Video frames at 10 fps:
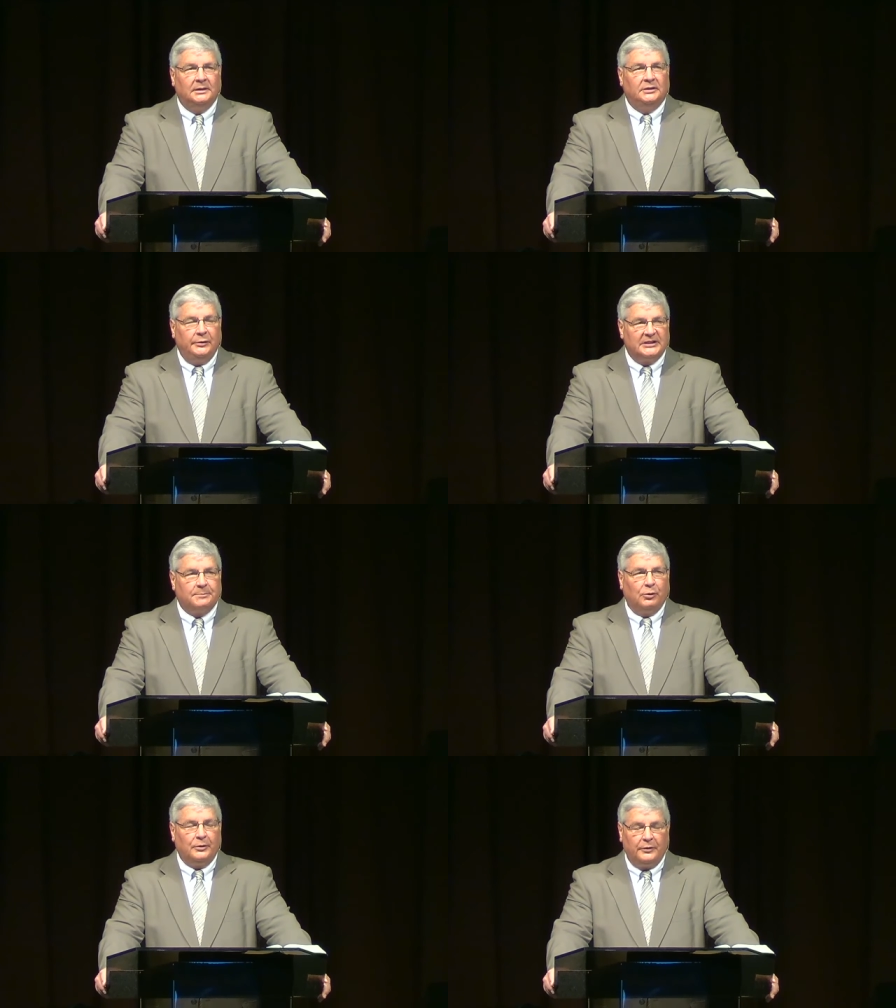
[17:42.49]
to
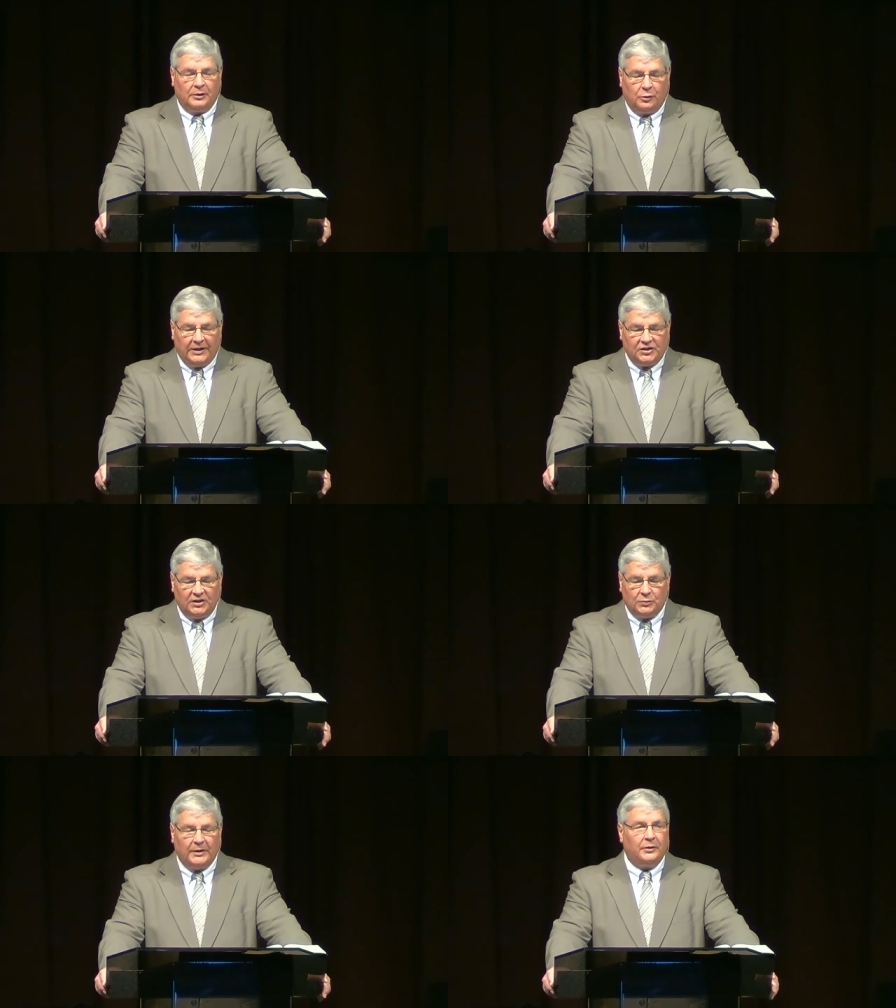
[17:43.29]
explore their
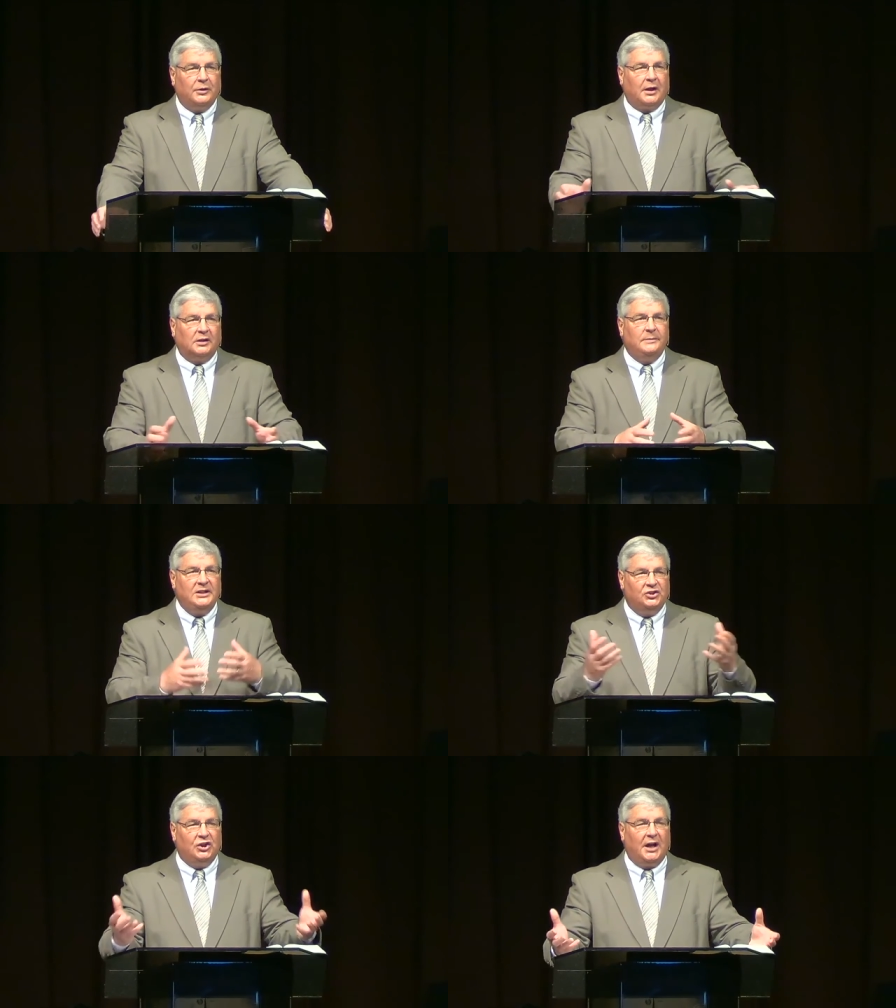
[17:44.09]
questions, where they're not going to
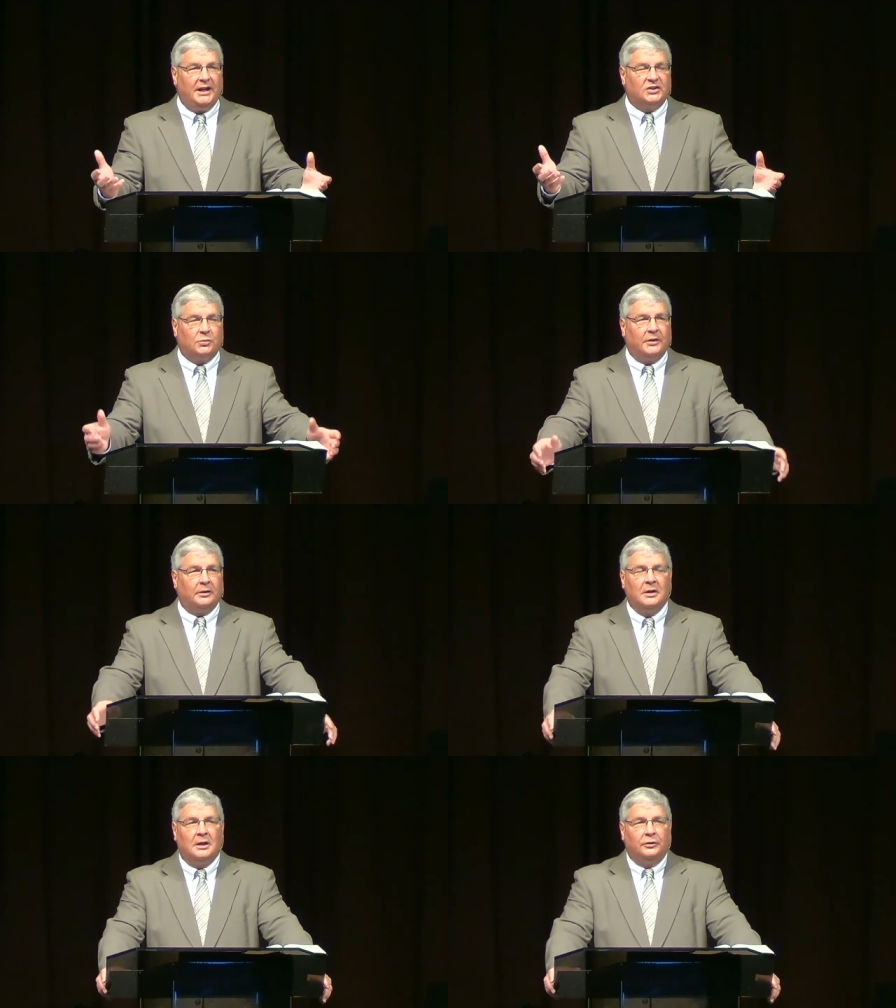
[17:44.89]
be judged, where
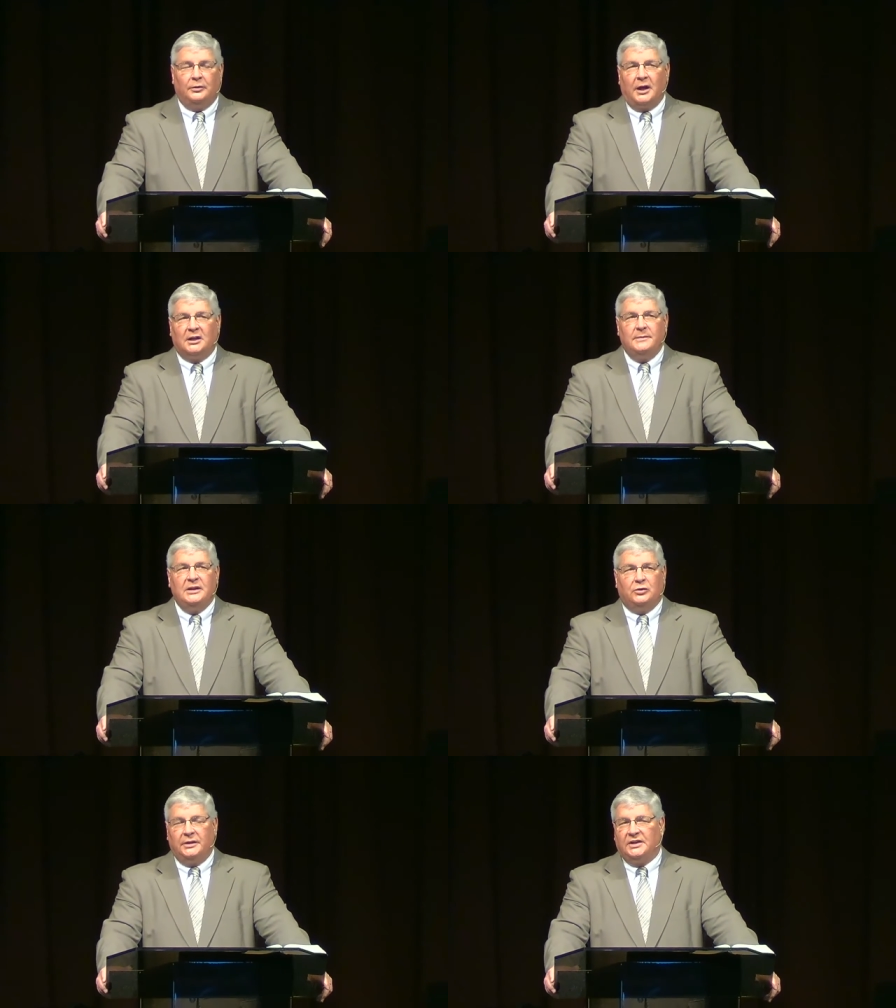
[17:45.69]
they're, they're not going to
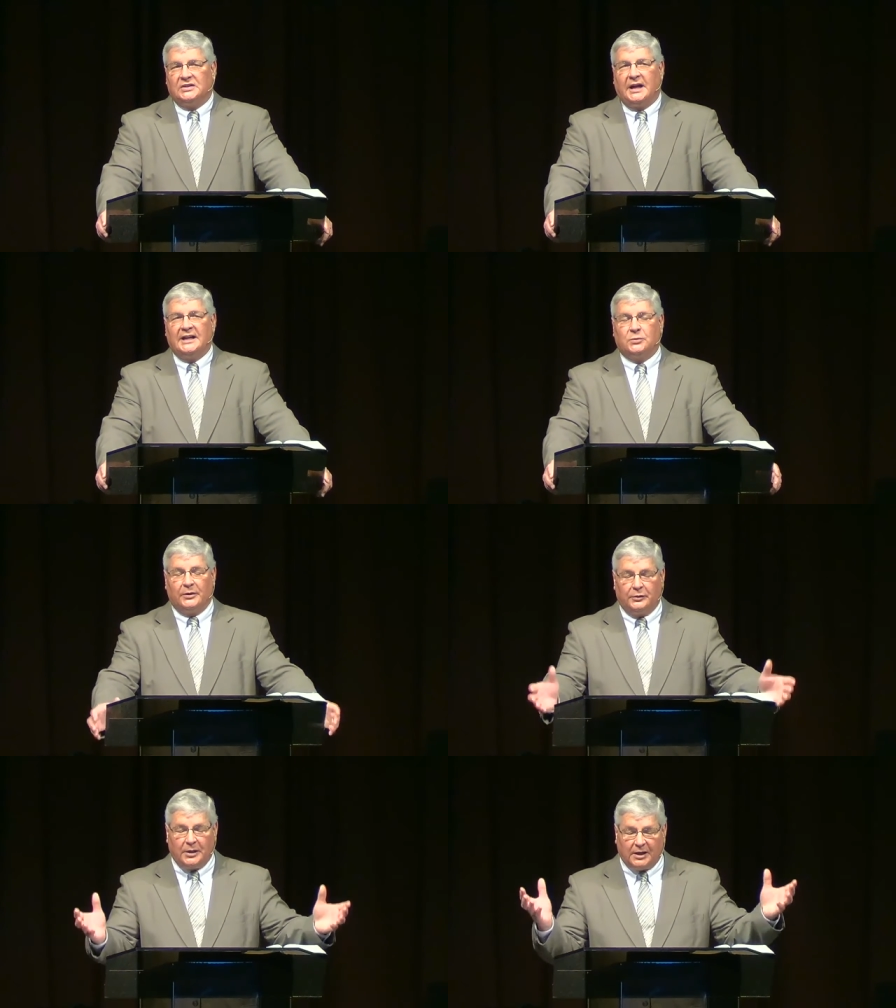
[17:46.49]
be criticized,
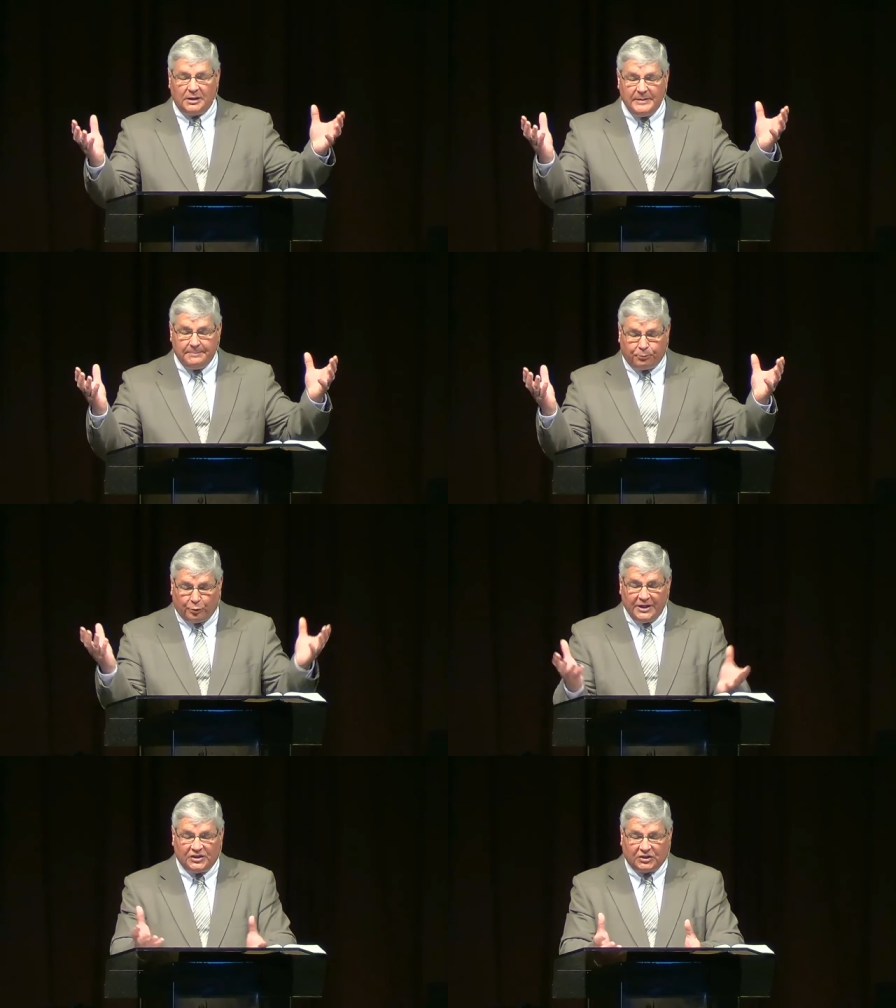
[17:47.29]
where they're not going to be
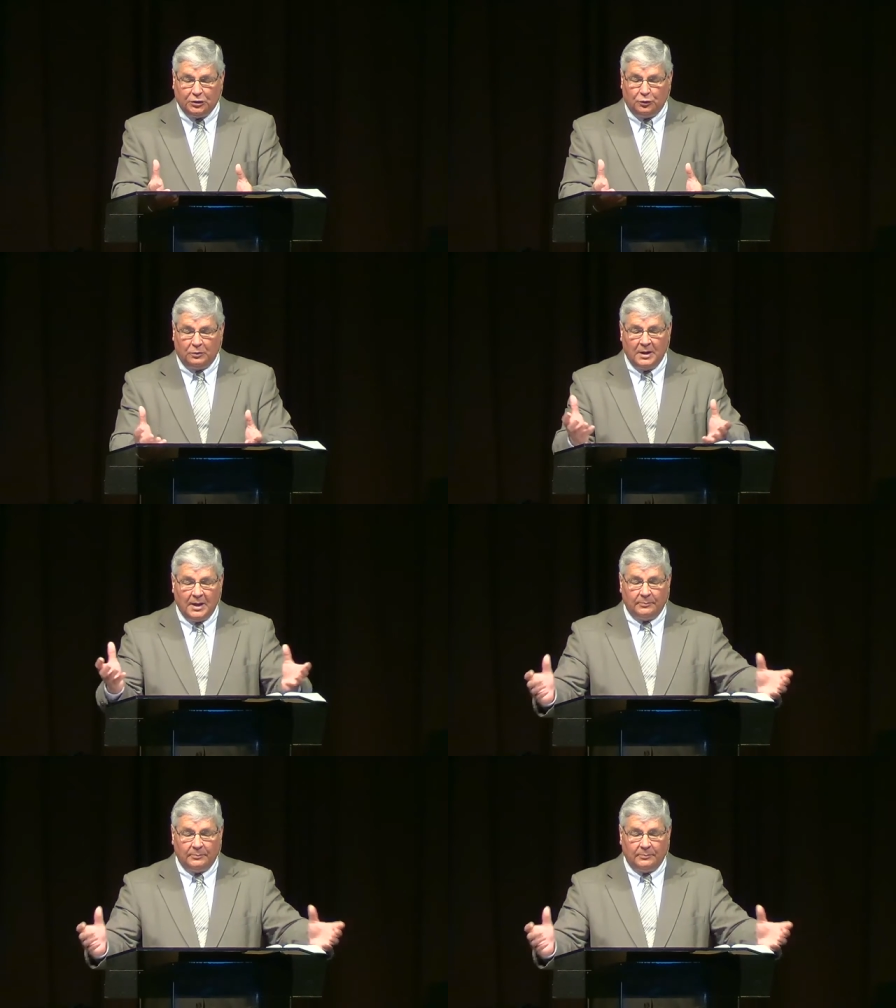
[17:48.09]
preached to,